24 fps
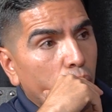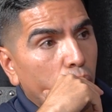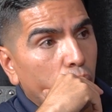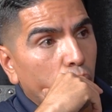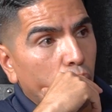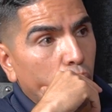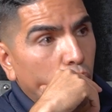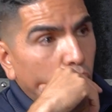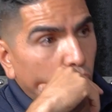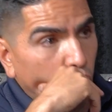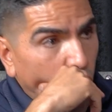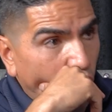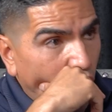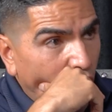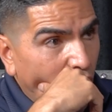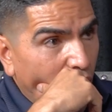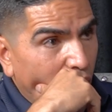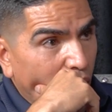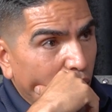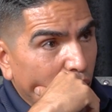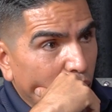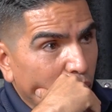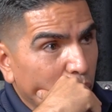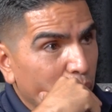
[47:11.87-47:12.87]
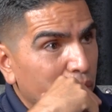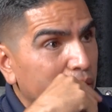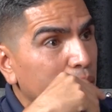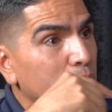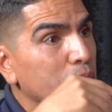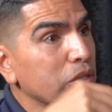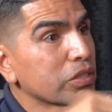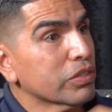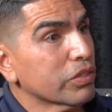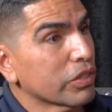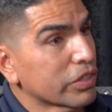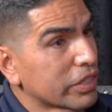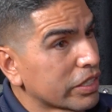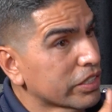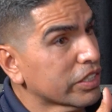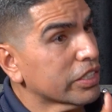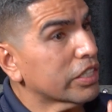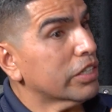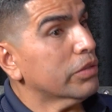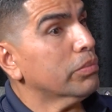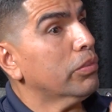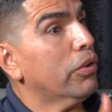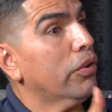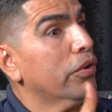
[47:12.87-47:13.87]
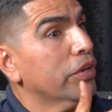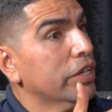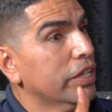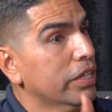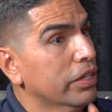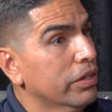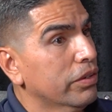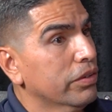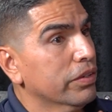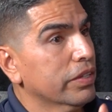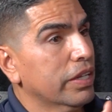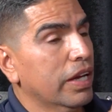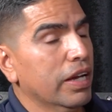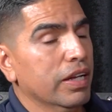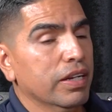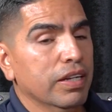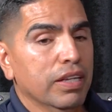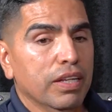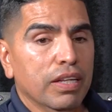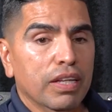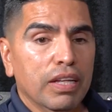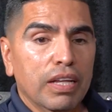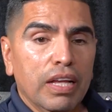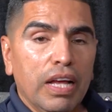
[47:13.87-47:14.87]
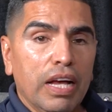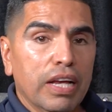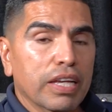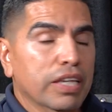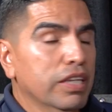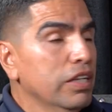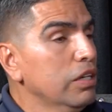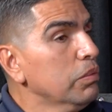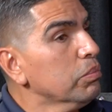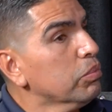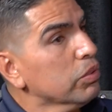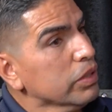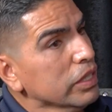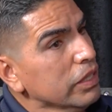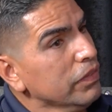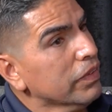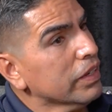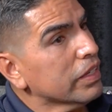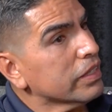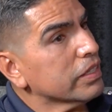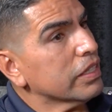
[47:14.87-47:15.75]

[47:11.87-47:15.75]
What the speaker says: Wow. When I was at the ceremony and all that, I couldn't believe it.